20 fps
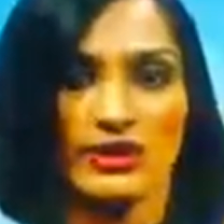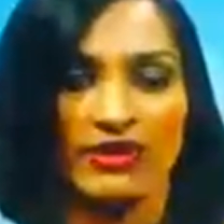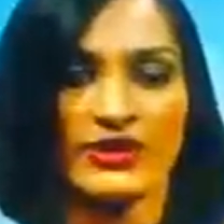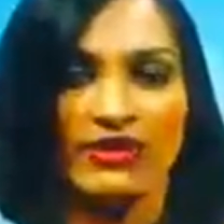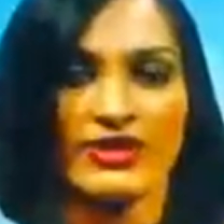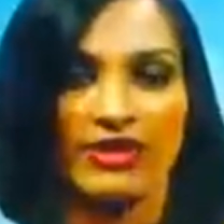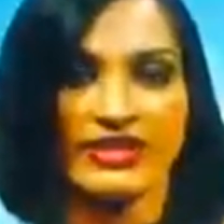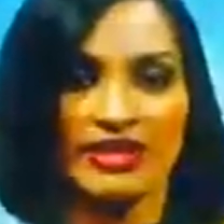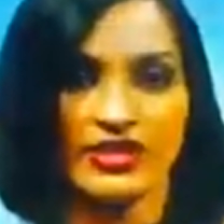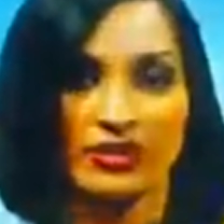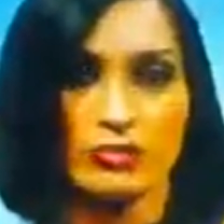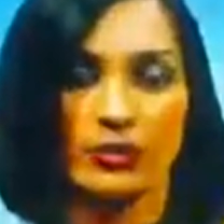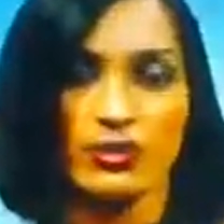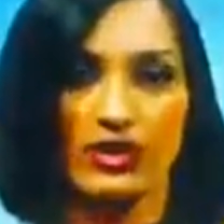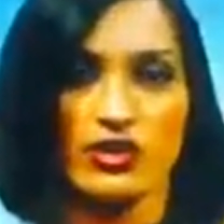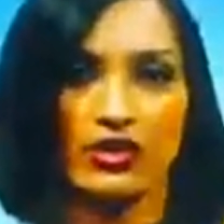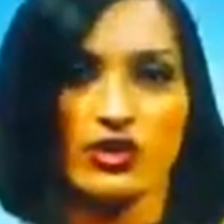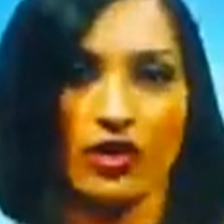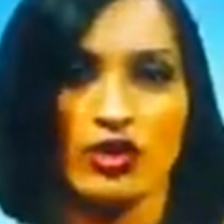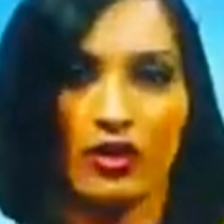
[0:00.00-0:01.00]
I think they need to
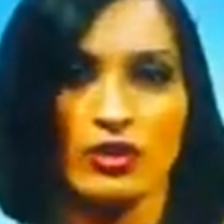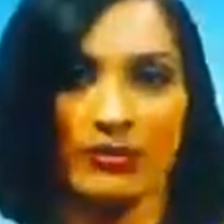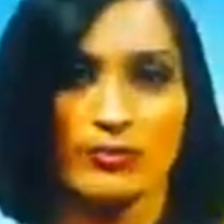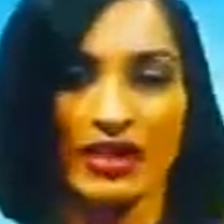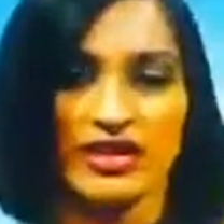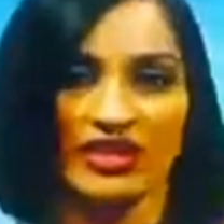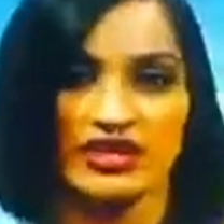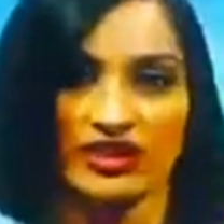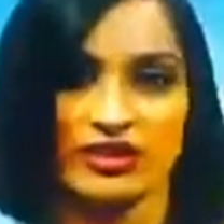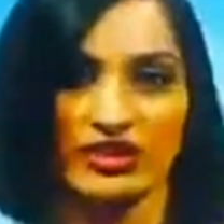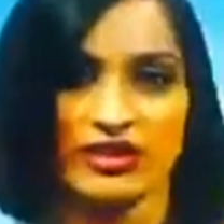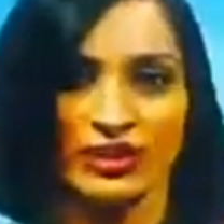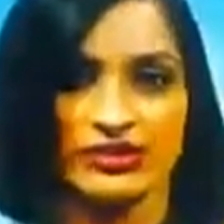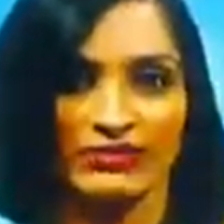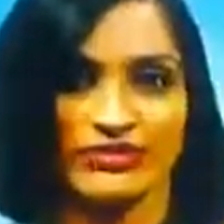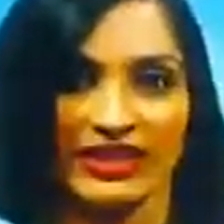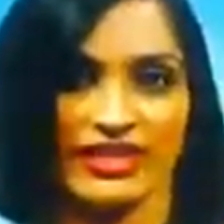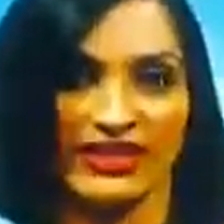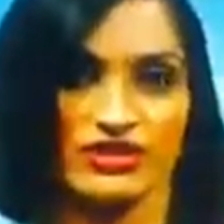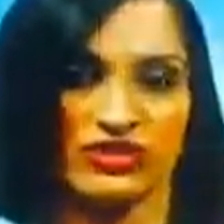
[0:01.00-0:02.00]
work on managing
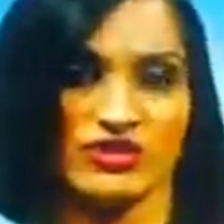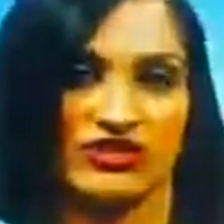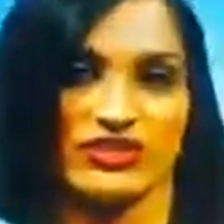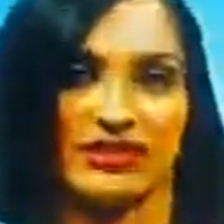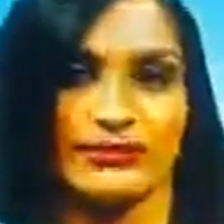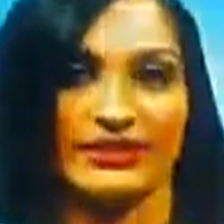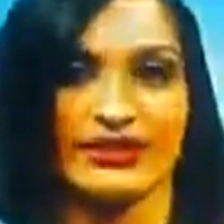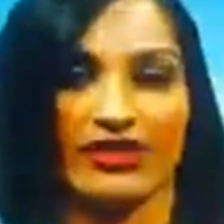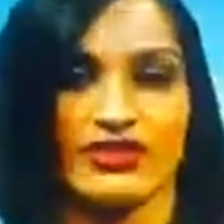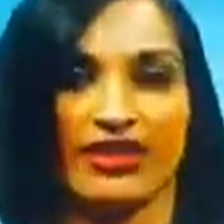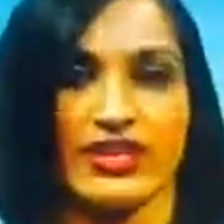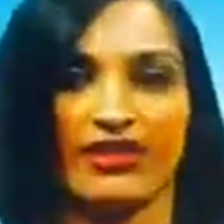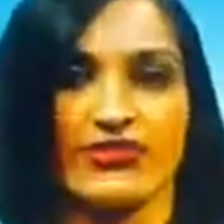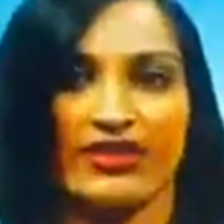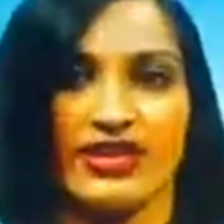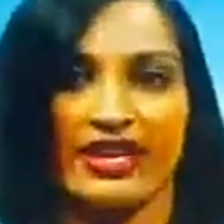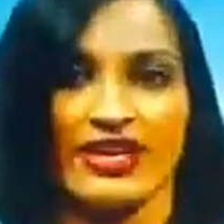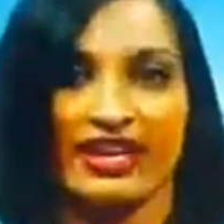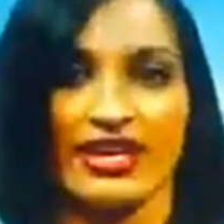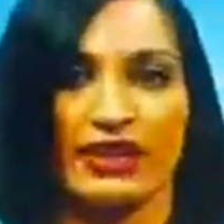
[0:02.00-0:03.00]
those relationships so that
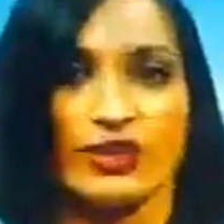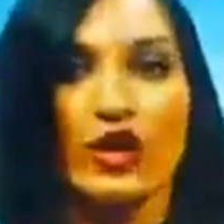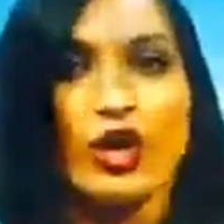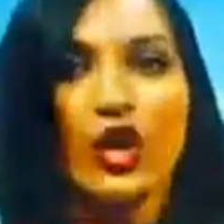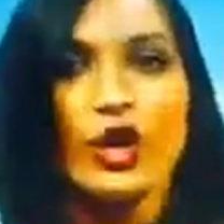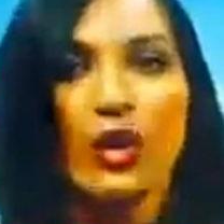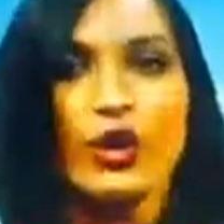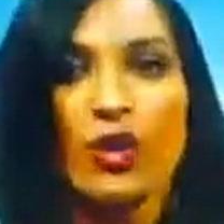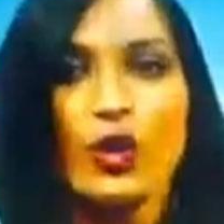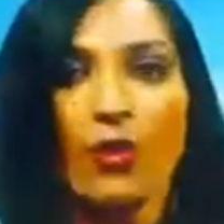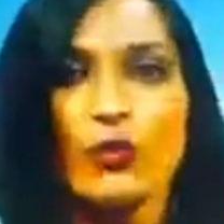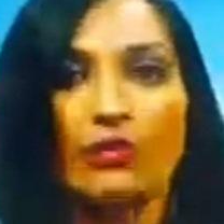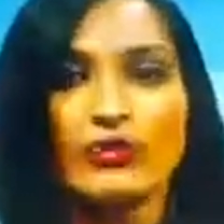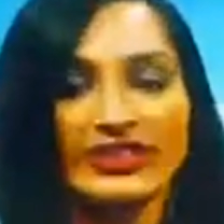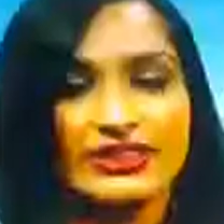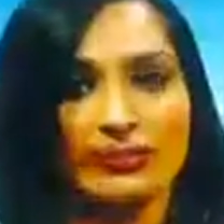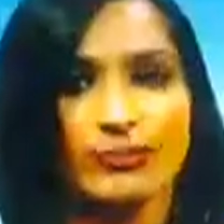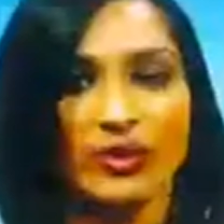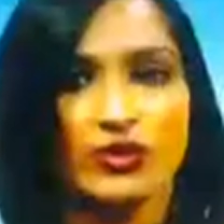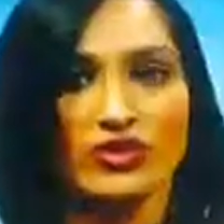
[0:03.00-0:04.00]
they can
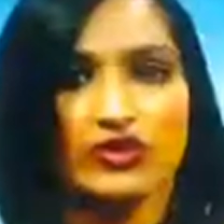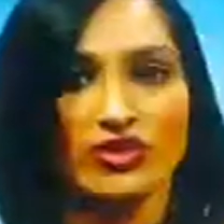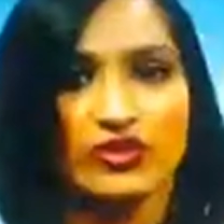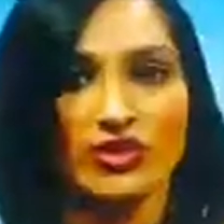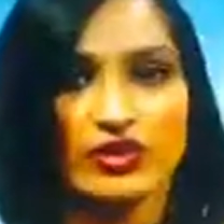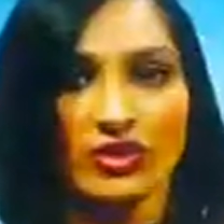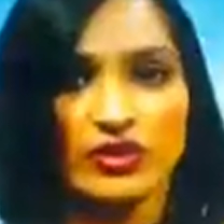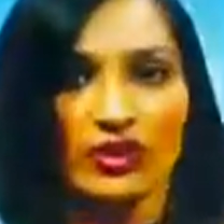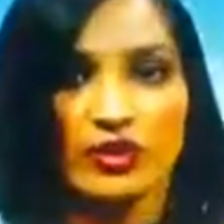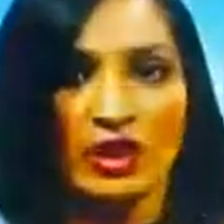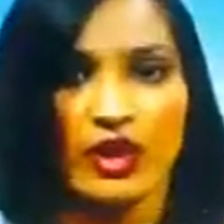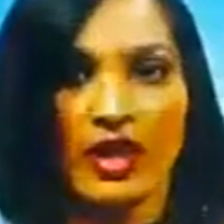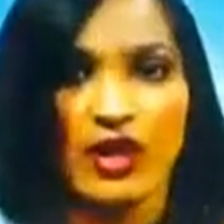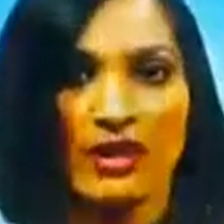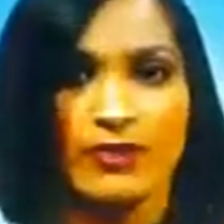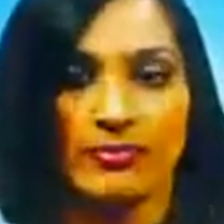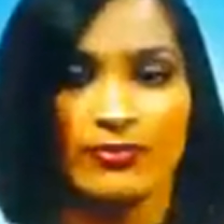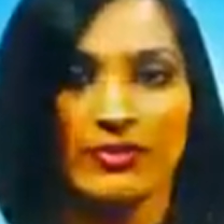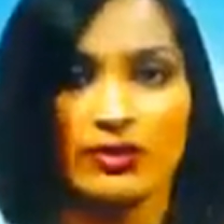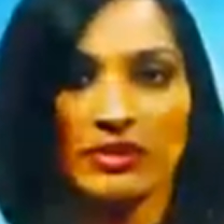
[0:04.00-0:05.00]
respond to
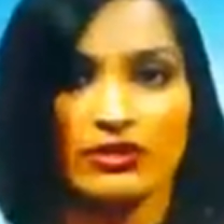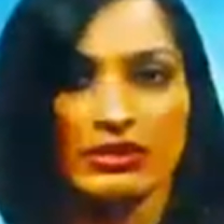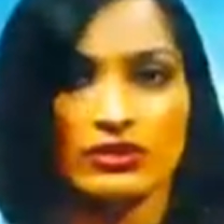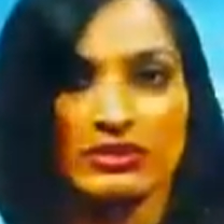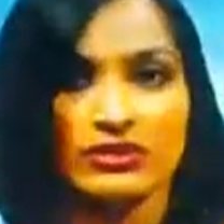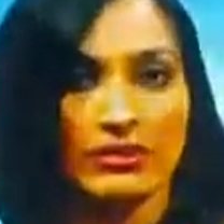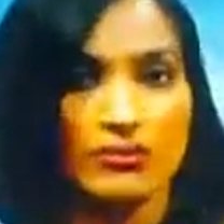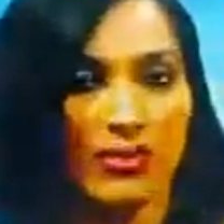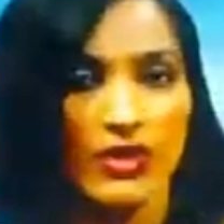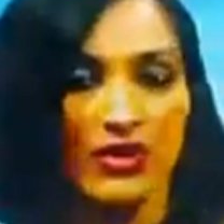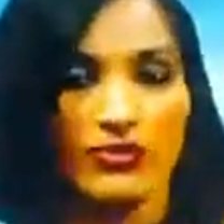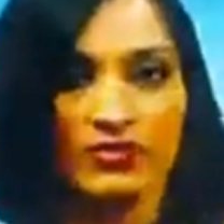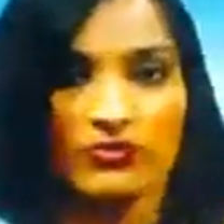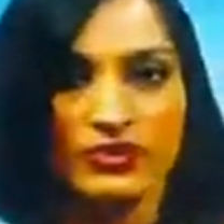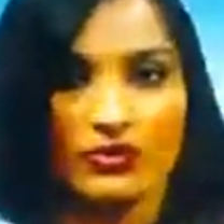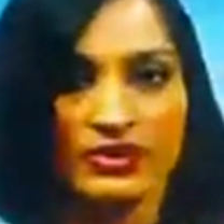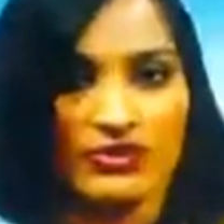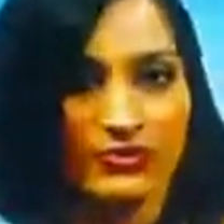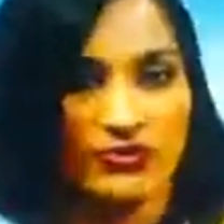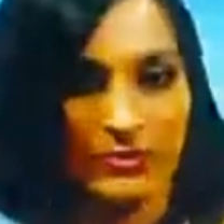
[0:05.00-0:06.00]
demands
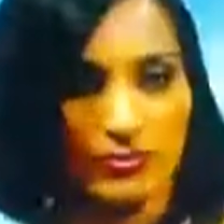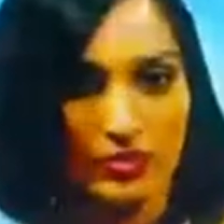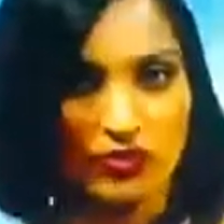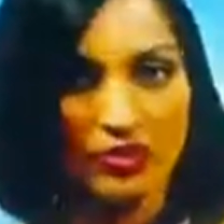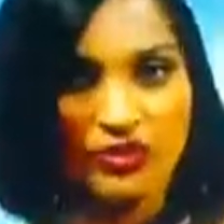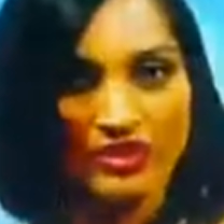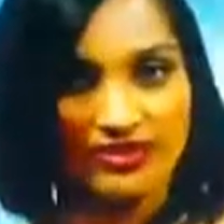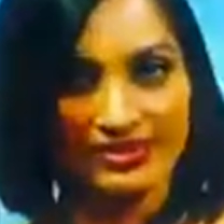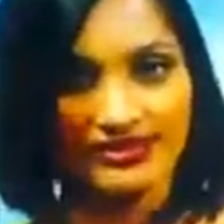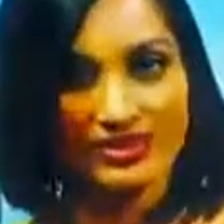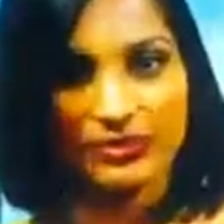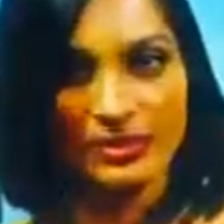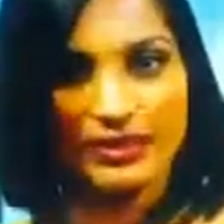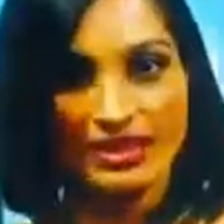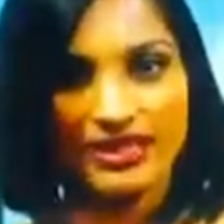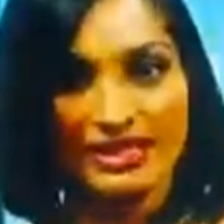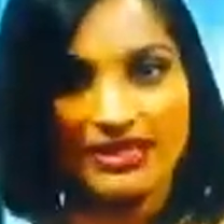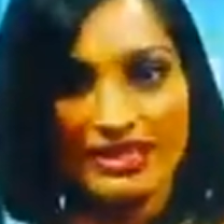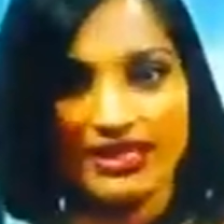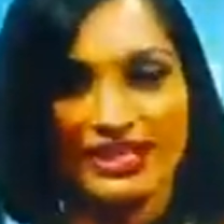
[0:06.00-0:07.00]
for different products
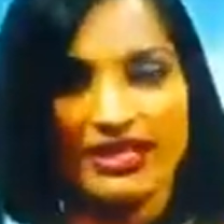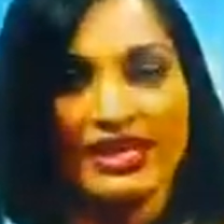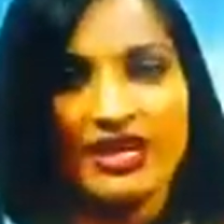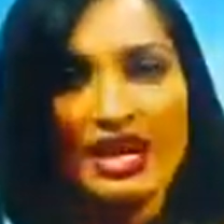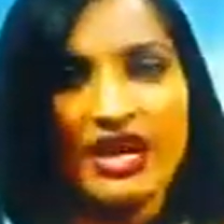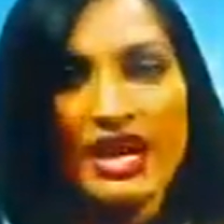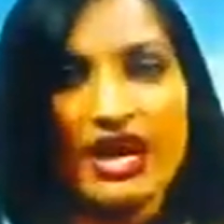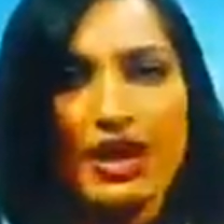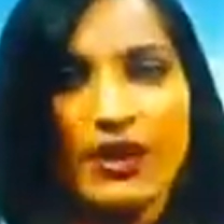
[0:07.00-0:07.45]
quickly.